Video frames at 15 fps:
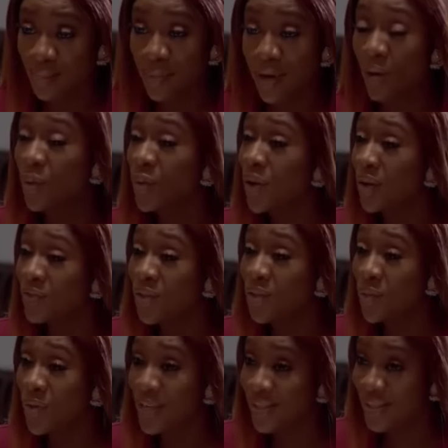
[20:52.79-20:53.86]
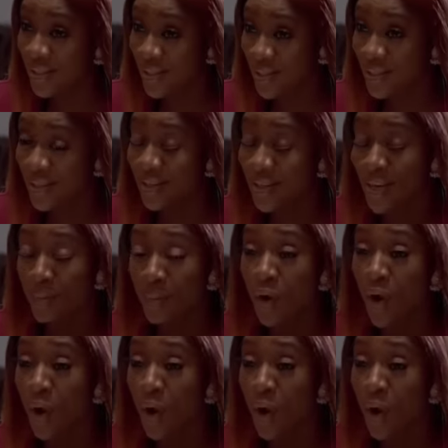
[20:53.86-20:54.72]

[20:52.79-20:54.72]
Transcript: But I would love to reinstate this. I am